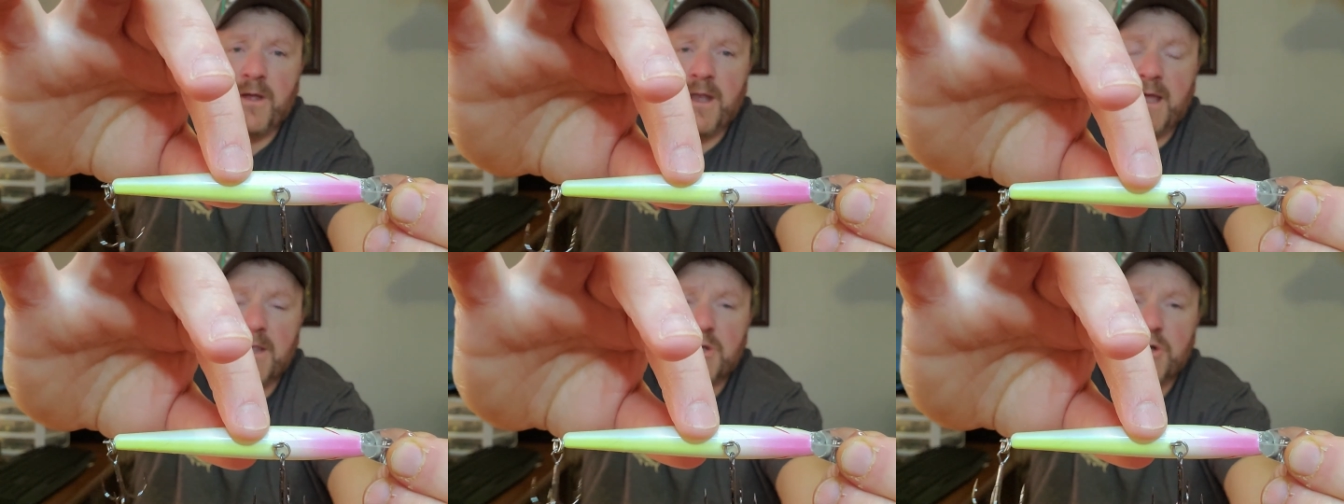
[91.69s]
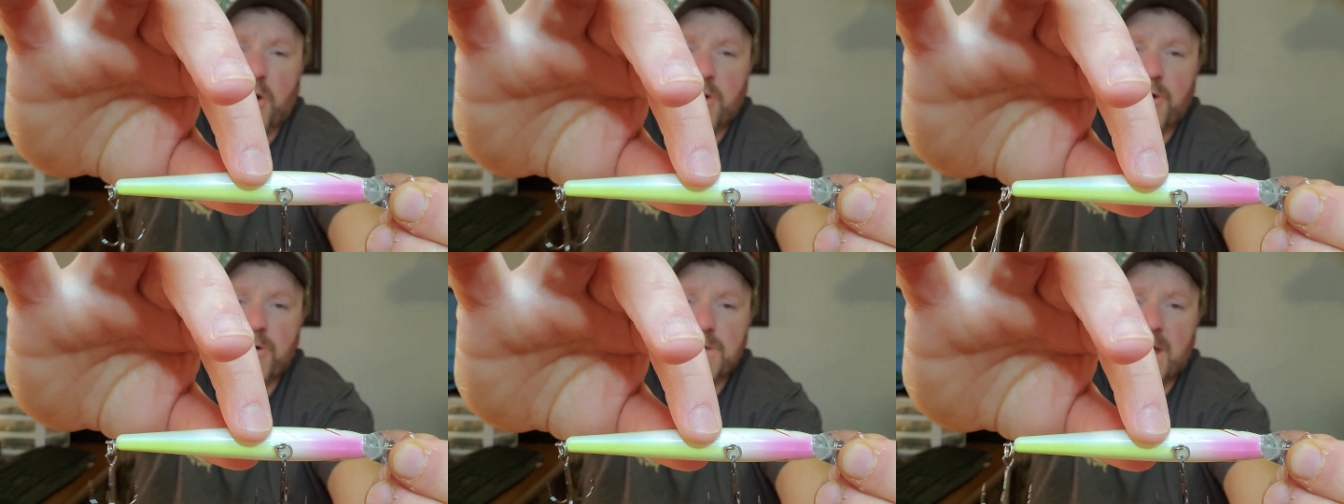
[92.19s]
And then the
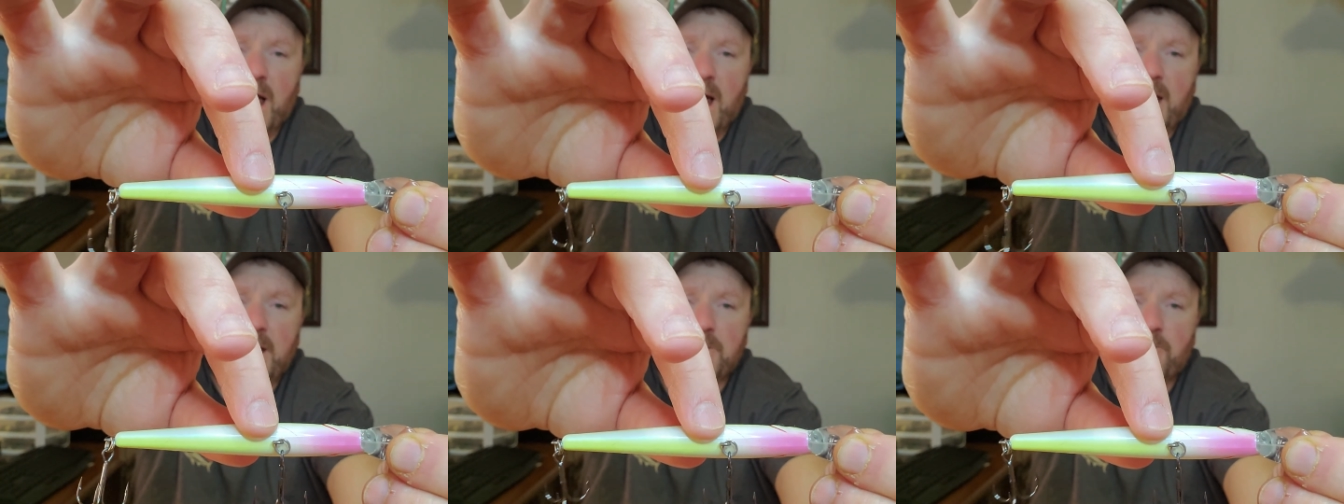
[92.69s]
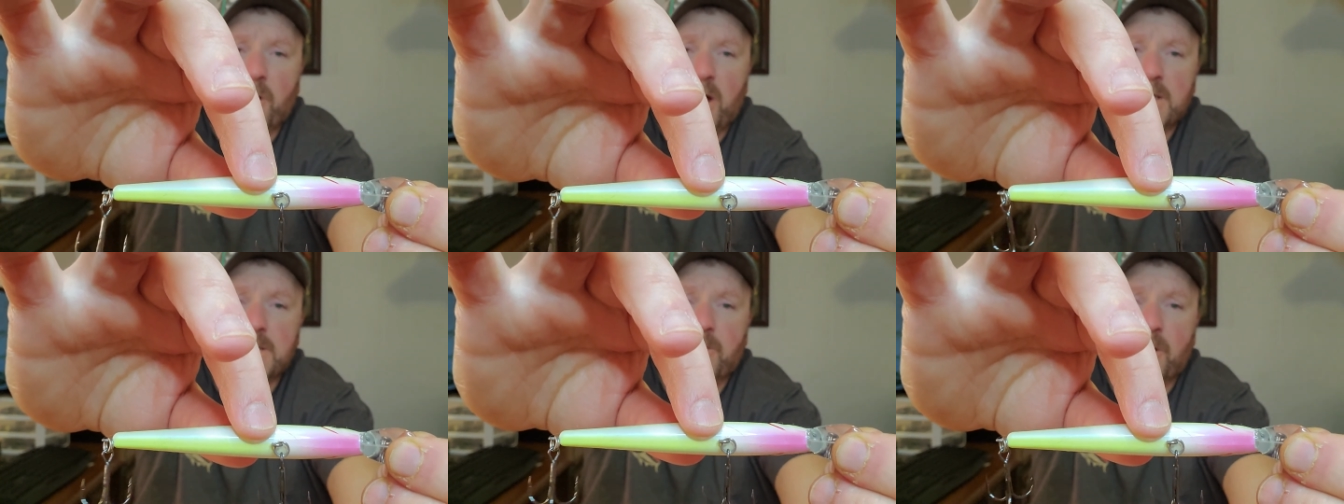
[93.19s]
chartreuse line
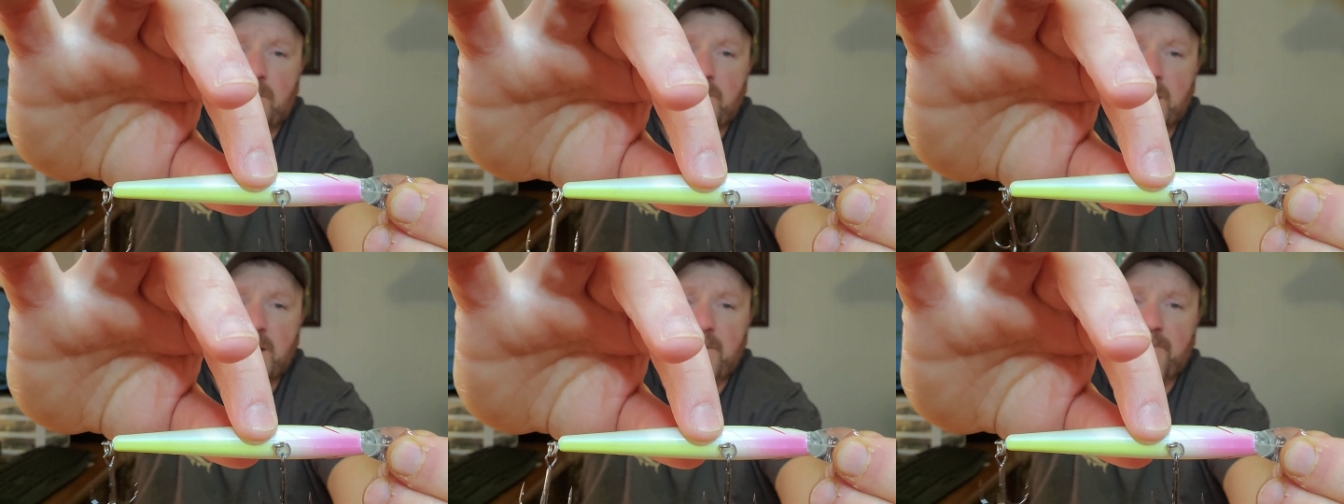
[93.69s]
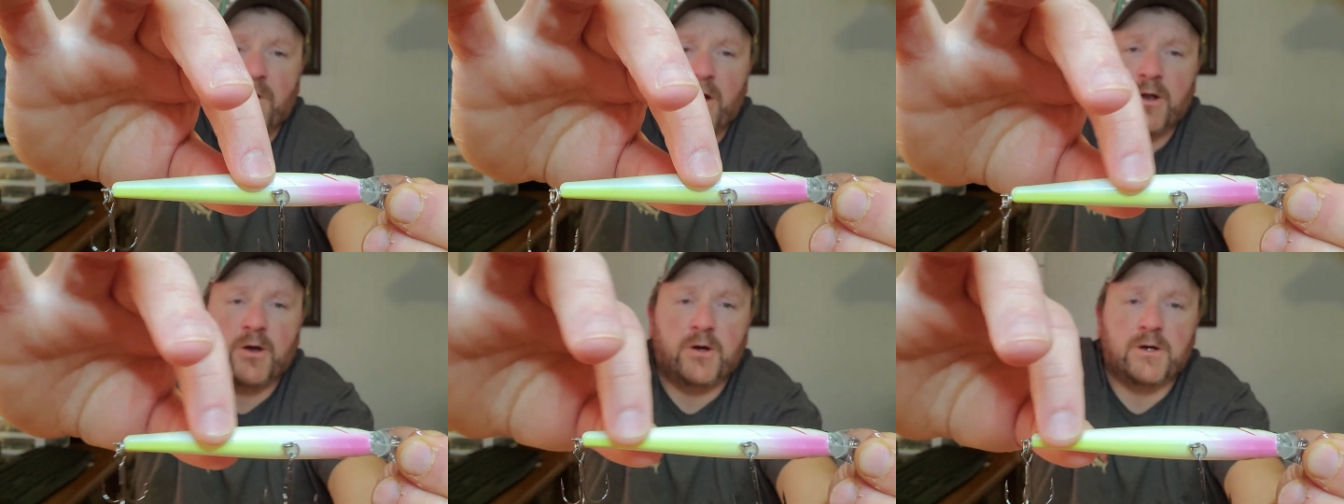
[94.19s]
runs from the
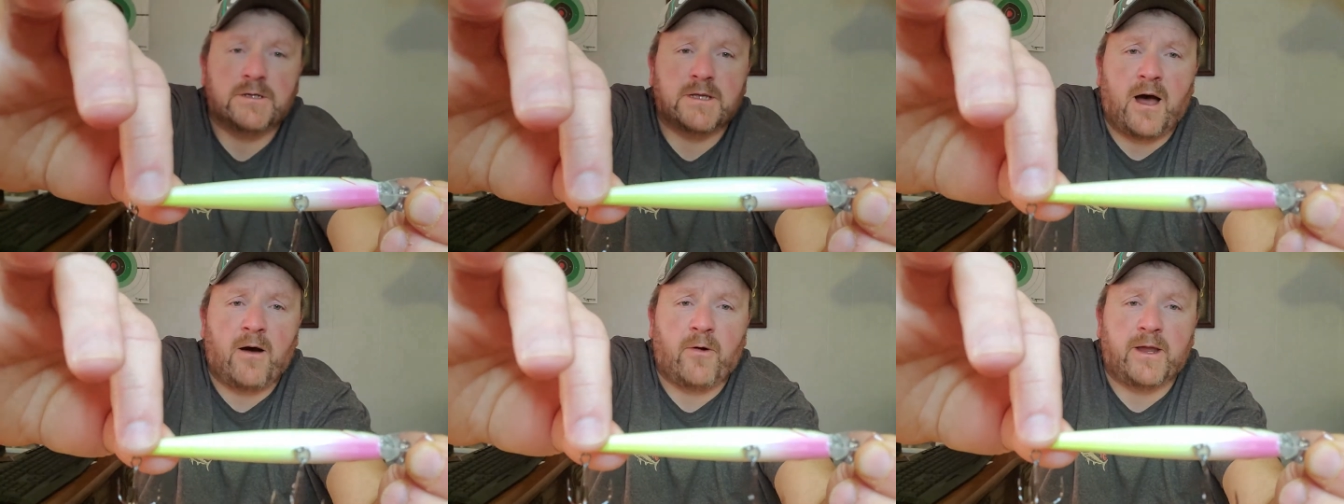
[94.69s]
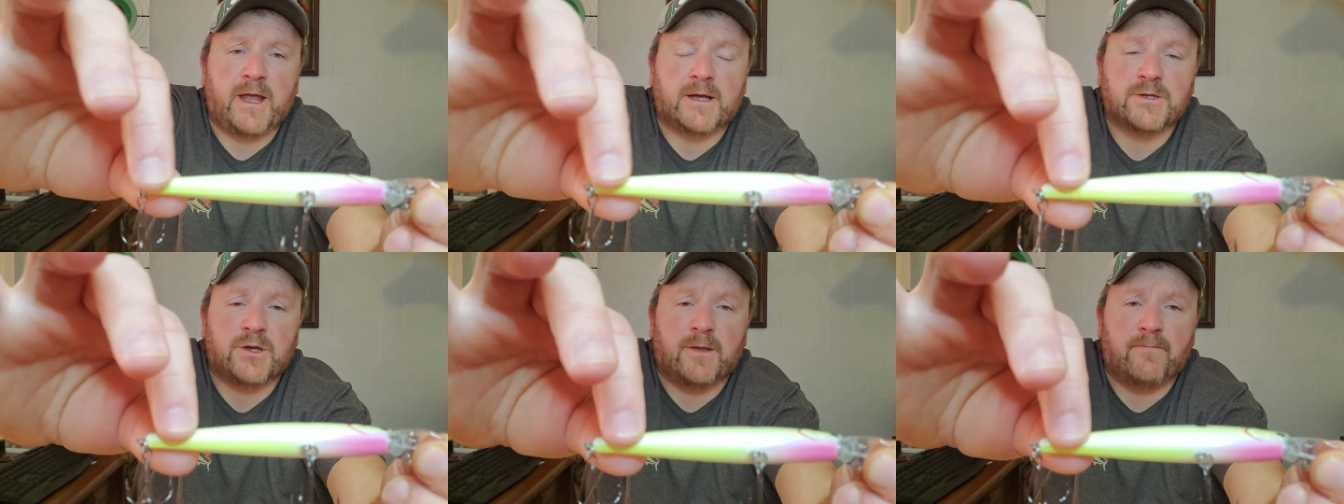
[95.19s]
front hooks all the way
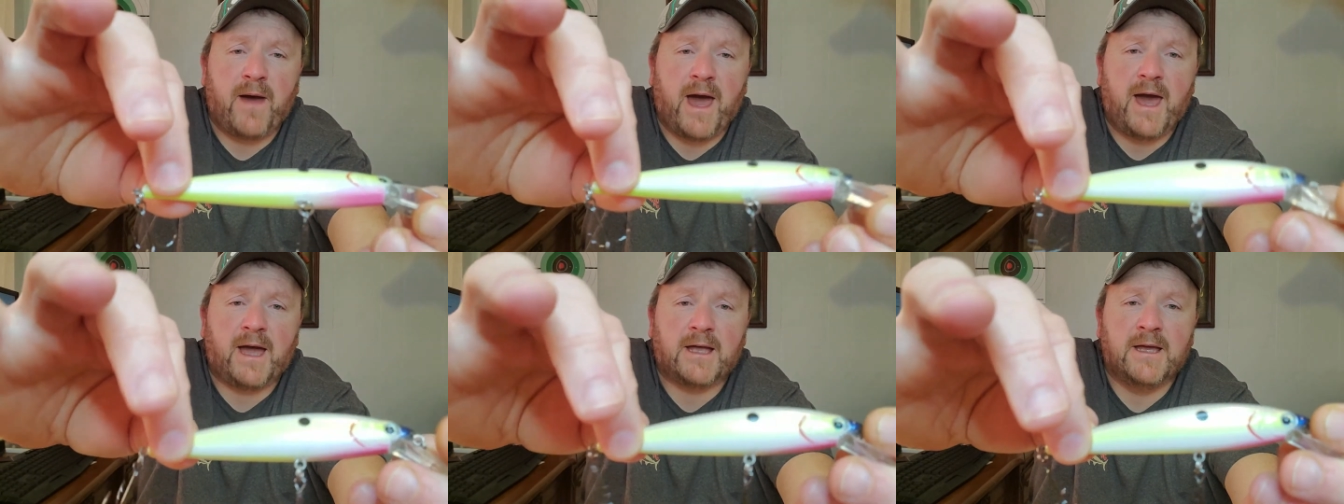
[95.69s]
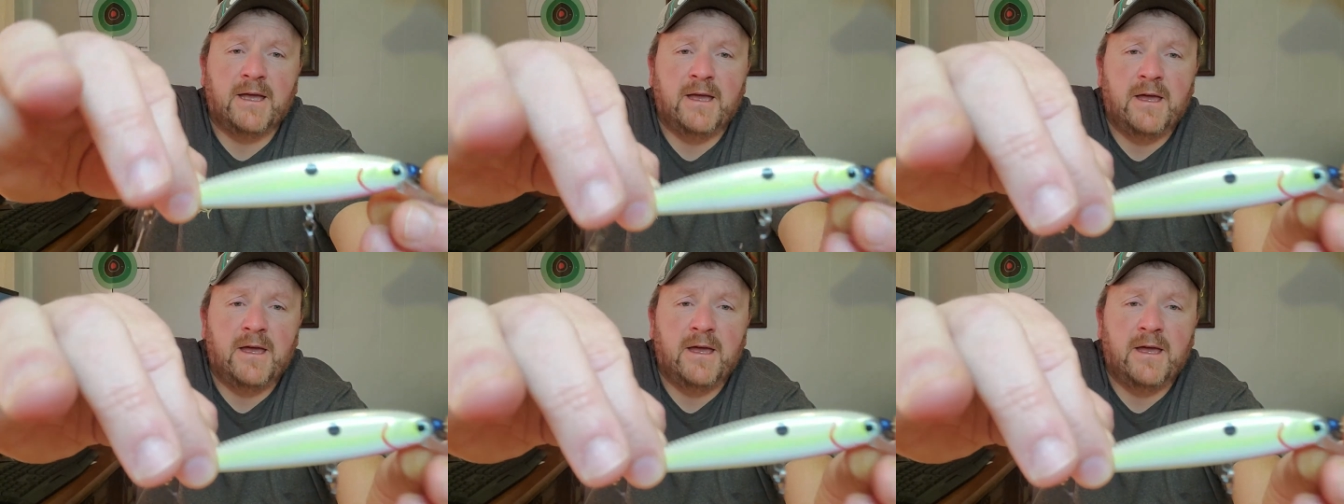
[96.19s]
down to the back.